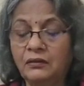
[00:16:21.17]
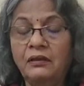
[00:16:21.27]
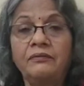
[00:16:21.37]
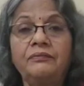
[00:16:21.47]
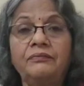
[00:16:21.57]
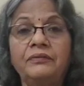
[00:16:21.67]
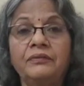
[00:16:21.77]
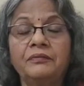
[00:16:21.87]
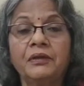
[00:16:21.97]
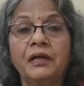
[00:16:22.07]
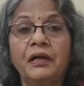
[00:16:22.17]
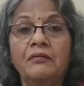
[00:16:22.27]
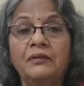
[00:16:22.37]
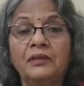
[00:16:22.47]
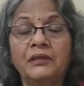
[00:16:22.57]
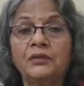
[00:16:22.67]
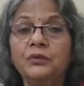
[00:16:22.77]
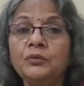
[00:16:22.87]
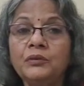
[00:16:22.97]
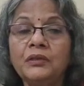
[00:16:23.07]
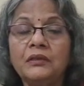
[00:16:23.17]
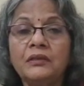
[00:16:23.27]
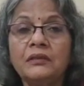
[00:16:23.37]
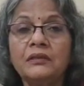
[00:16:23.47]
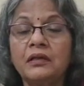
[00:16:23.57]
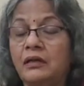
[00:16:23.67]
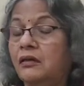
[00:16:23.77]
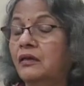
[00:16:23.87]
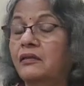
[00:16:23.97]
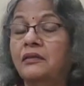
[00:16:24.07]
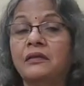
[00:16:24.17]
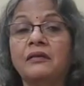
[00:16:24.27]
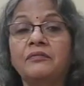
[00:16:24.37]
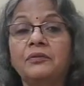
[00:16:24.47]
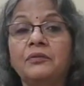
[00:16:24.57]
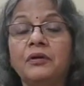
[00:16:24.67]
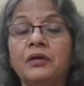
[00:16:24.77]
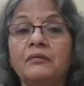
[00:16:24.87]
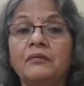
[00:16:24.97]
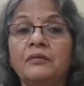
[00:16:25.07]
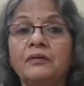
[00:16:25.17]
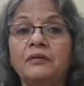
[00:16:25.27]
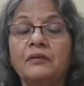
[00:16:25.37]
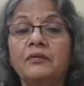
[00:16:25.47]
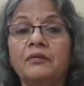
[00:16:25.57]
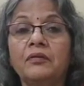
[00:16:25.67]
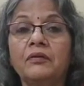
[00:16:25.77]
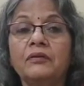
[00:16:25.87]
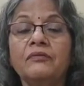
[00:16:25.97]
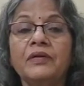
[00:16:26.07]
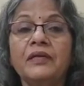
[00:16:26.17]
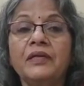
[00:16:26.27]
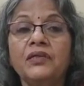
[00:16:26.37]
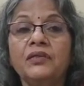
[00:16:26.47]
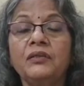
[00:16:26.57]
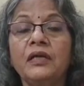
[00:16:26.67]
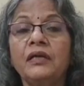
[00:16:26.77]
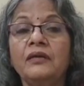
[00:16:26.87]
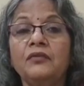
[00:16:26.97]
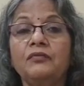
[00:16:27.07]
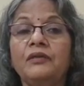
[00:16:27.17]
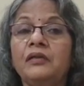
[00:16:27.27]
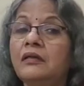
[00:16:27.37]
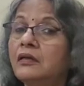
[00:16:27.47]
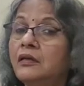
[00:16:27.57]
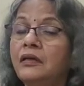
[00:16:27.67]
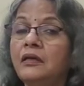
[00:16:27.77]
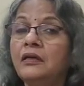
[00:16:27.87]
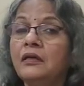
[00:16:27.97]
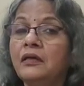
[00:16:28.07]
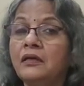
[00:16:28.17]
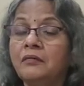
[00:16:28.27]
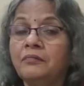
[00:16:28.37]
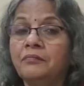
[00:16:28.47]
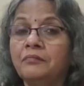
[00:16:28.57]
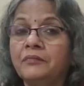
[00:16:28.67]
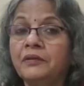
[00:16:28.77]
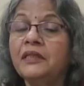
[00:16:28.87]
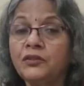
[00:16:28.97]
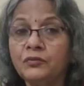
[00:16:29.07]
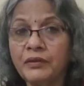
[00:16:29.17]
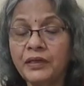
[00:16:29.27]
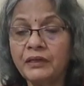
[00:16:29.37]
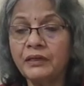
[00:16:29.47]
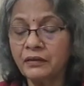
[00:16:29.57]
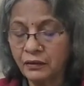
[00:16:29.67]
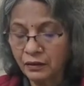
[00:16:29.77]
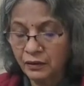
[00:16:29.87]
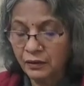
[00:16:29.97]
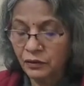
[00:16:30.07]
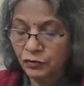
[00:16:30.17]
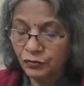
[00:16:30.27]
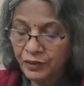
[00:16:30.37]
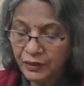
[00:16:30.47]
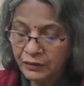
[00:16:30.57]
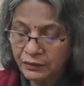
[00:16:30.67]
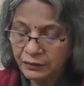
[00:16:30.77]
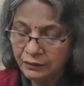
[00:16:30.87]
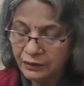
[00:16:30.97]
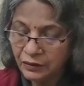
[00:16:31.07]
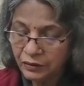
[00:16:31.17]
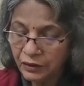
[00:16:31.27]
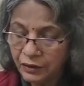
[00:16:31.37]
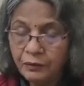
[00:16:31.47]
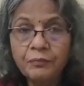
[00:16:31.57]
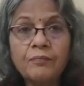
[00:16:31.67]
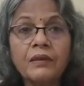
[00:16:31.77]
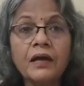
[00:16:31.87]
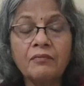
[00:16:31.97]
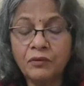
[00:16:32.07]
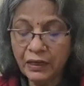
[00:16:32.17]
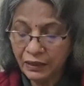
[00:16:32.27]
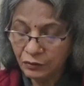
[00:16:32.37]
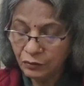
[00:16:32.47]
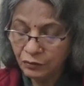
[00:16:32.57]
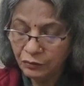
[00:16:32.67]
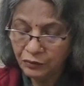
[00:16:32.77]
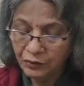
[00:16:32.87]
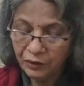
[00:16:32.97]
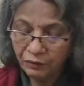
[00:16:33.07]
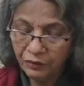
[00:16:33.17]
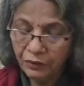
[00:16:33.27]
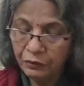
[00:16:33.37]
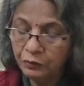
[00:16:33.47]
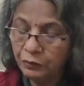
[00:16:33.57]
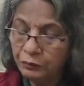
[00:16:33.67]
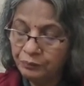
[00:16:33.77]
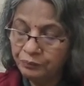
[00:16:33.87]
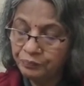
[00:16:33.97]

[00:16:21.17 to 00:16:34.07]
stuff which is used in this, it gives you a, you know, lots of energy and you feel rejuvenated. So friends, this tea I would like to share with you,